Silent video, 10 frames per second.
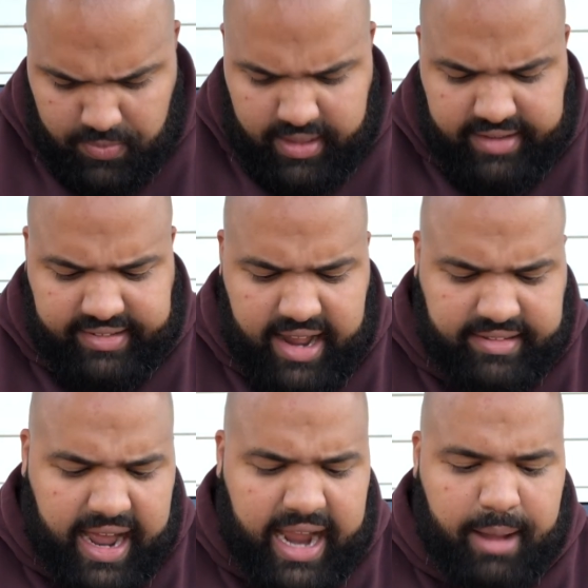It says,
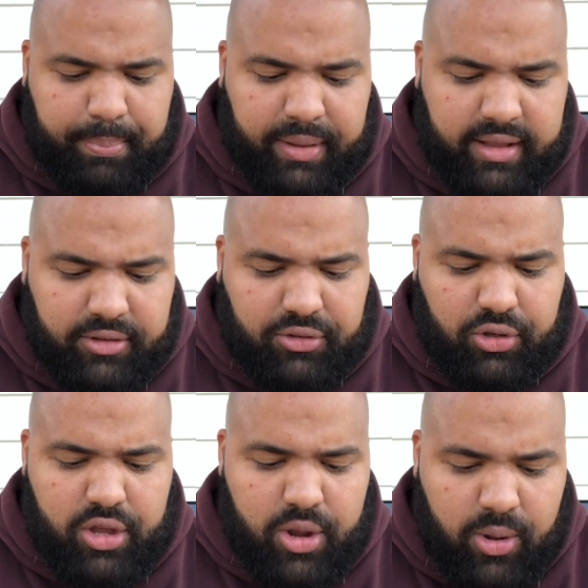"I appeal to
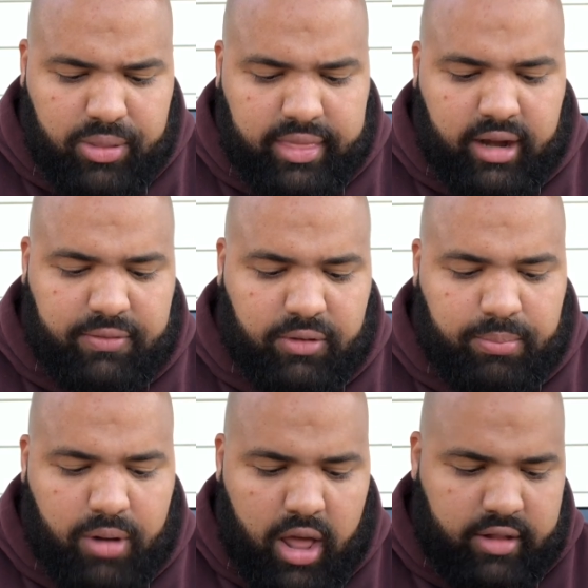you, therefore,
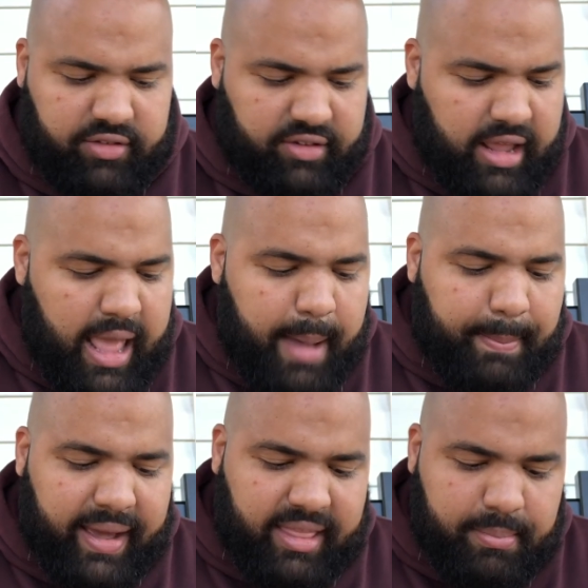brothers,
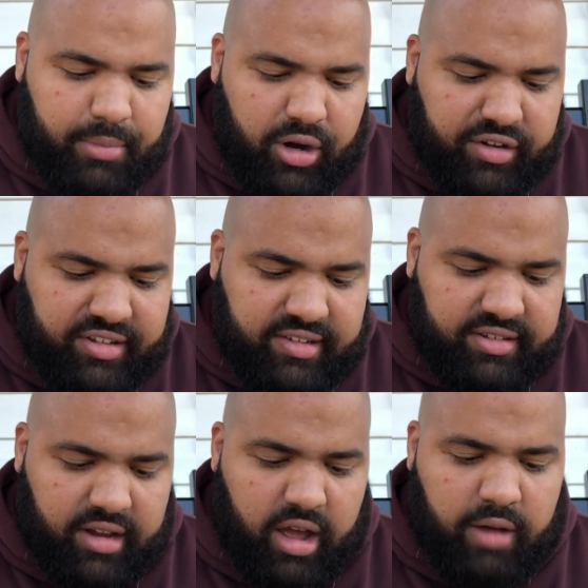by the
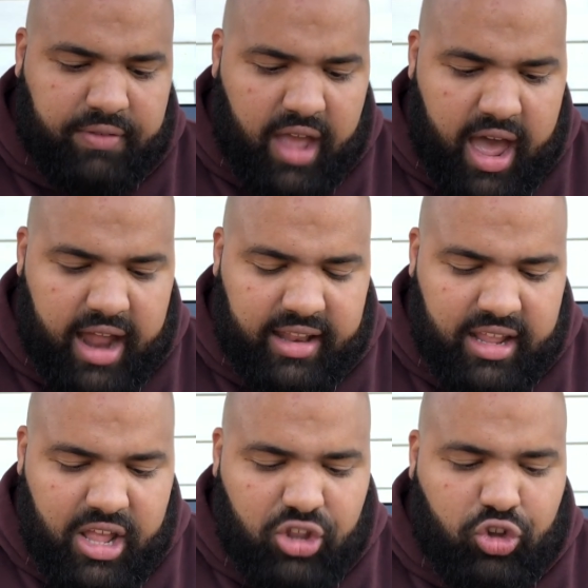mercies of God,
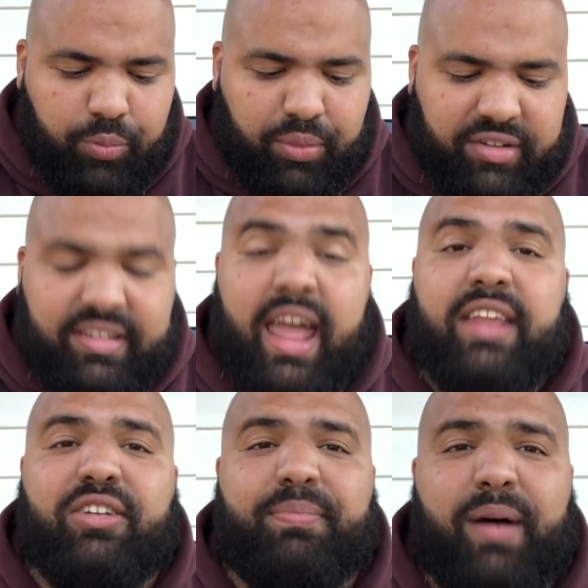to
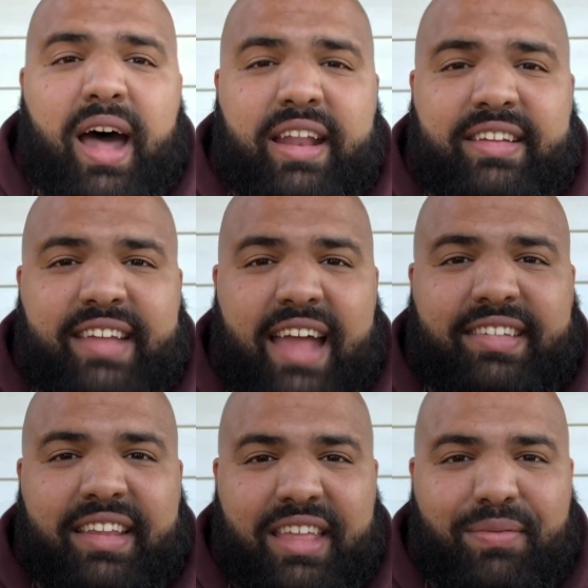present your bodies as
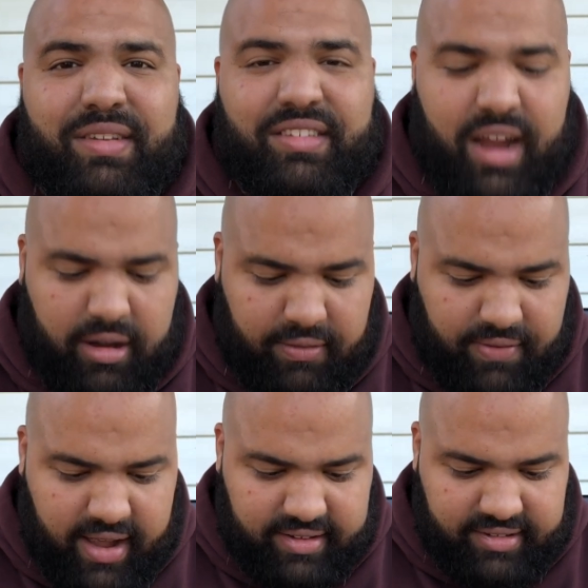a living
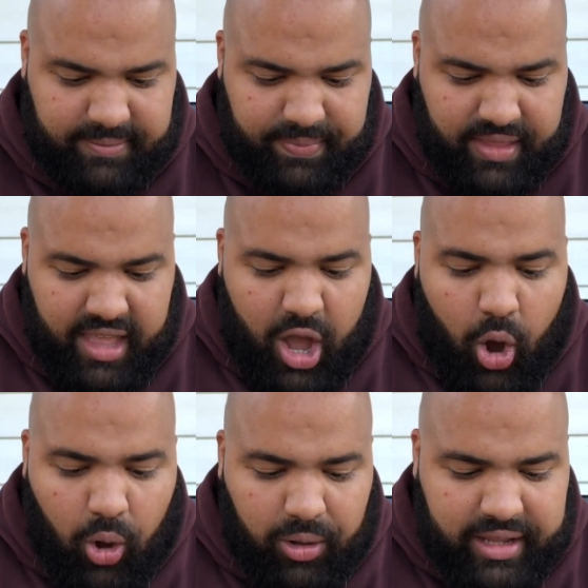sacrifice,
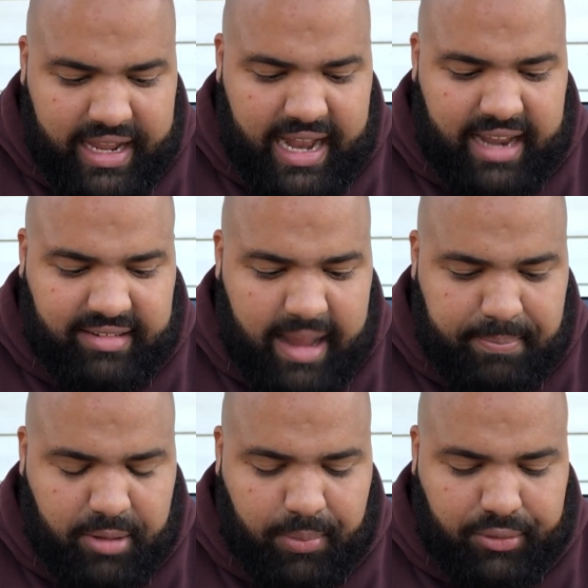holy and
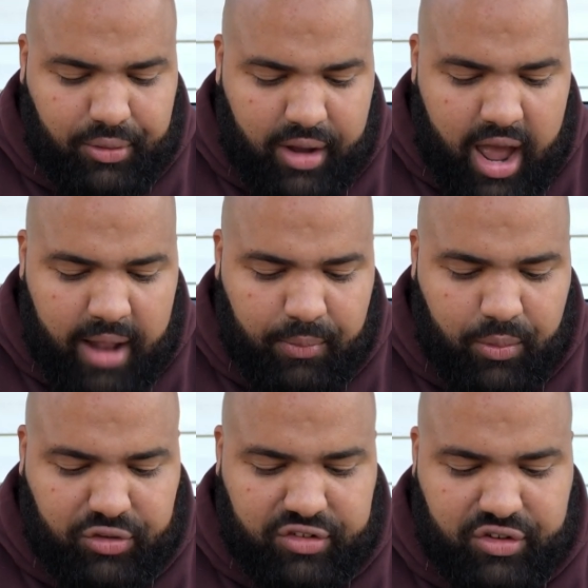acceptable to God,
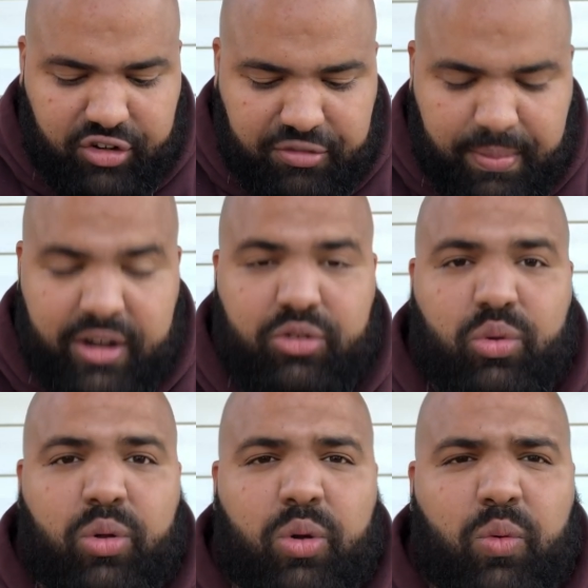which is your
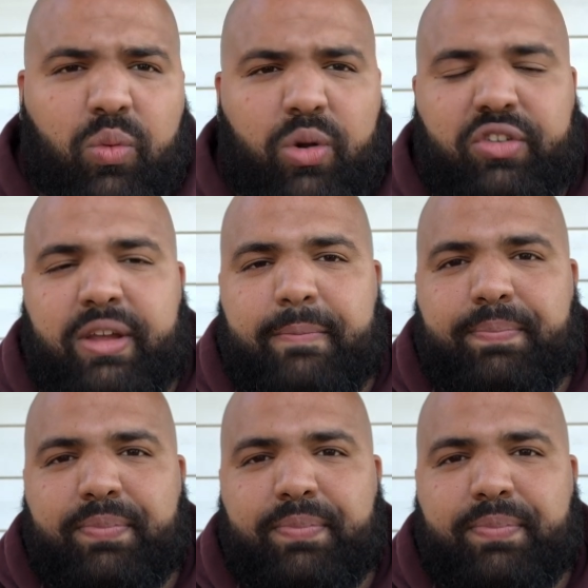spiritual worship."